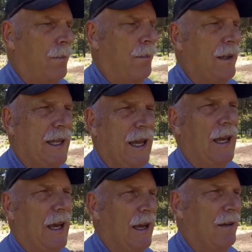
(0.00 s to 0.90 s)
But
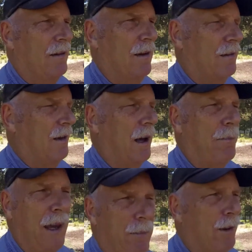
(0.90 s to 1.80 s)
a
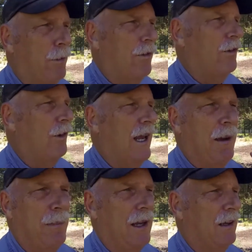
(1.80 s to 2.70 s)
baby rooster
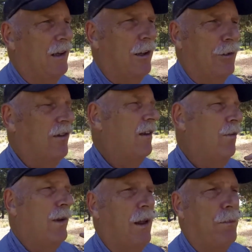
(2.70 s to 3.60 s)
can't be
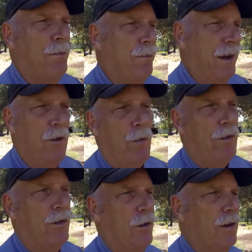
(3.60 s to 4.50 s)
inclusive with a big
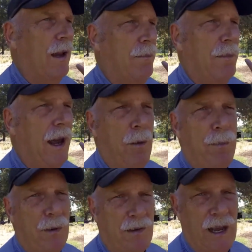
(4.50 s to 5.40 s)
rooster to
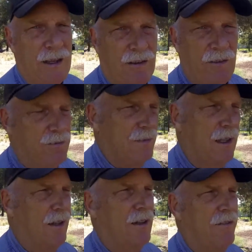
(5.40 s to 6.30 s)
help protect
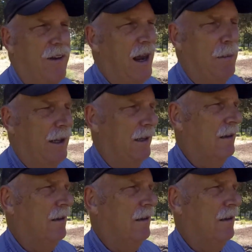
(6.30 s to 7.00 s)
the family.